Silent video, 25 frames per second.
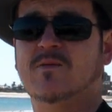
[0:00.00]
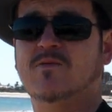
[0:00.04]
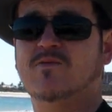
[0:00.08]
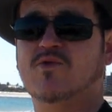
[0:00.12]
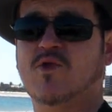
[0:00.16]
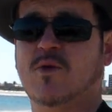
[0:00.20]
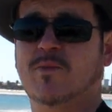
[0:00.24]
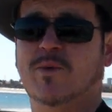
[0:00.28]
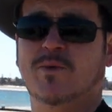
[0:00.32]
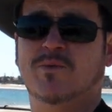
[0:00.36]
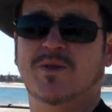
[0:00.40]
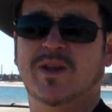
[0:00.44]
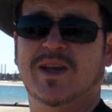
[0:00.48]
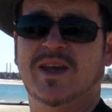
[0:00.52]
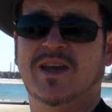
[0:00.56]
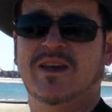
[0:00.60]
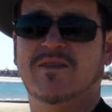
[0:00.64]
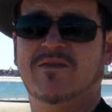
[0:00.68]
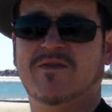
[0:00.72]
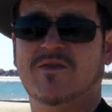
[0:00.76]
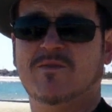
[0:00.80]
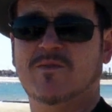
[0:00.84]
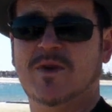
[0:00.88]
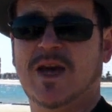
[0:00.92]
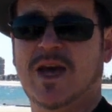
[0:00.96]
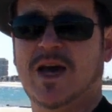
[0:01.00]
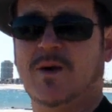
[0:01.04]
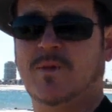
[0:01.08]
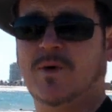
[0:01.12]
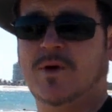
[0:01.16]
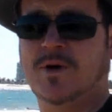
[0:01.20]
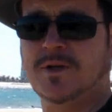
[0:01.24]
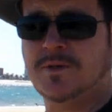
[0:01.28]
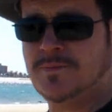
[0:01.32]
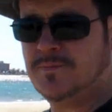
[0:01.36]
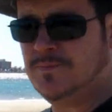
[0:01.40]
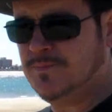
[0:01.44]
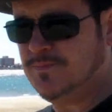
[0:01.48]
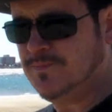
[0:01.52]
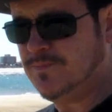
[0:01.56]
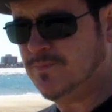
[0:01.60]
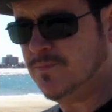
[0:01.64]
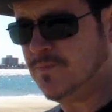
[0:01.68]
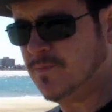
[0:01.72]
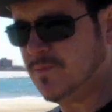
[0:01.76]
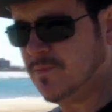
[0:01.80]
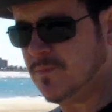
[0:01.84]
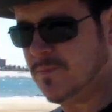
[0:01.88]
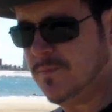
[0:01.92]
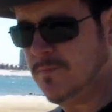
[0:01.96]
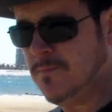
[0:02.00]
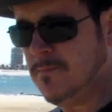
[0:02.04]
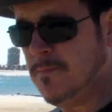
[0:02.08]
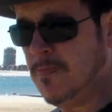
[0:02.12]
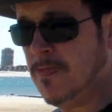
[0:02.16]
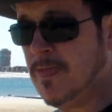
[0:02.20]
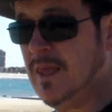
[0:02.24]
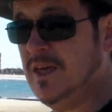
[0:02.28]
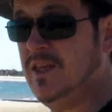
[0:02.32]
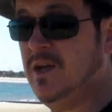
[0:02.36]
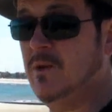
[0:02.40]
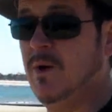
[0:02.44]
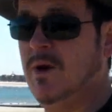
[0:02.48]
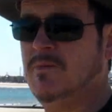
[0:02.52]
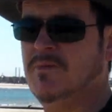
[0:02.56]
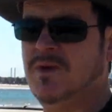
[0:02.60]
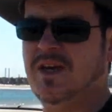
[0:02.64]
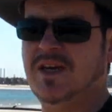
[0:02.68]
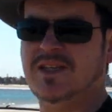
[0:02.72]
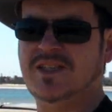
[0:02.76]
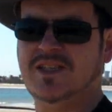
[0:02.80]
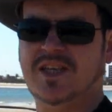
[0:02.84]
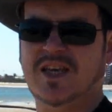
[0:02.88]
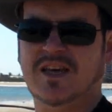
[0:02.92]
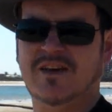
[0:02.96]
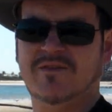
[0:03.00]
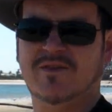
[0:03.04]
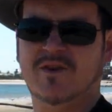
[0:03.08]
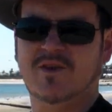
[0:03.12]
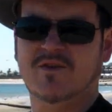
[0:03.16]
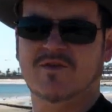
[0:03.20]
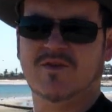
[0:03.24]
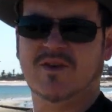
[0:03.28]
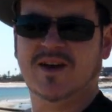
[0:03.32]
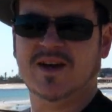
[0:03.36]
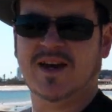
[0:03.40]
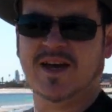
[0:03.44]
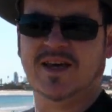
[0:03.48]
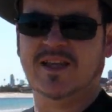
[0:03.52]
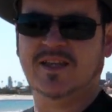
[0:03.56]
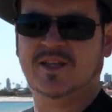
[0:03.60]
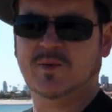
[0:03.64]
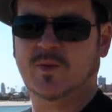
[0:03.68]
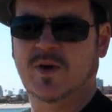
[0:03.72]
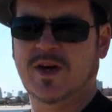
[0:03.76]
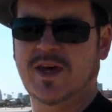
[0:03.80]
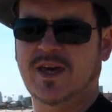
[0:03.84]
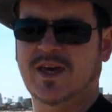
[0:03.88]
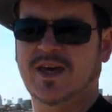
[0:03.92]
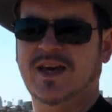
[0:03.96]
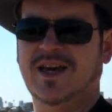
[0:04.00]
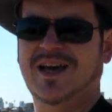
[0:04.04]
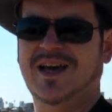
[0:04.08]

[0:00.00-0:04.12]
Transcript: probably from now on. There won't be a TFU Friday this week.